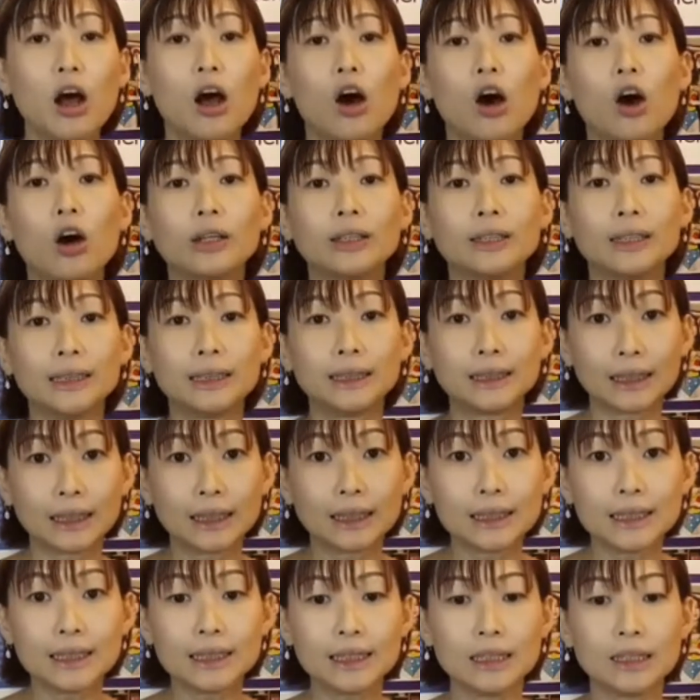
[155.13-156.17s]
on the
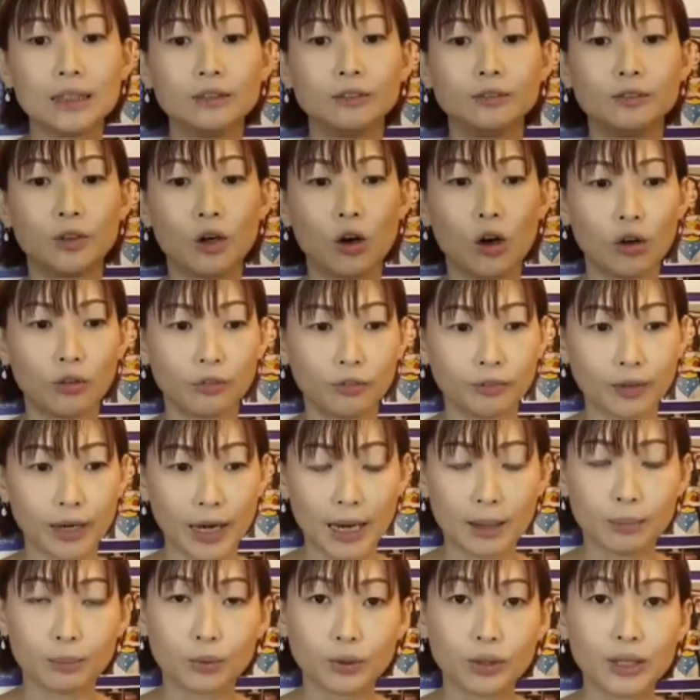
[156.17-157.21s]
30th of
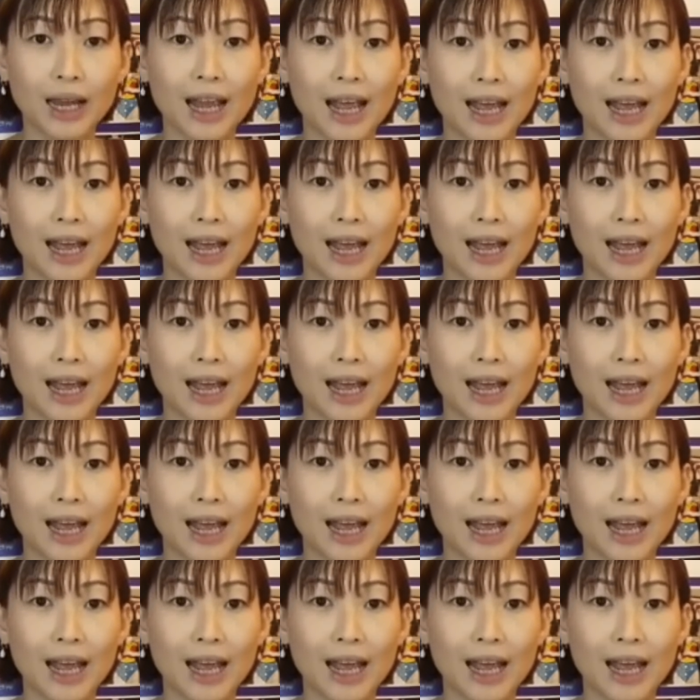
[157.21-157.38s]
April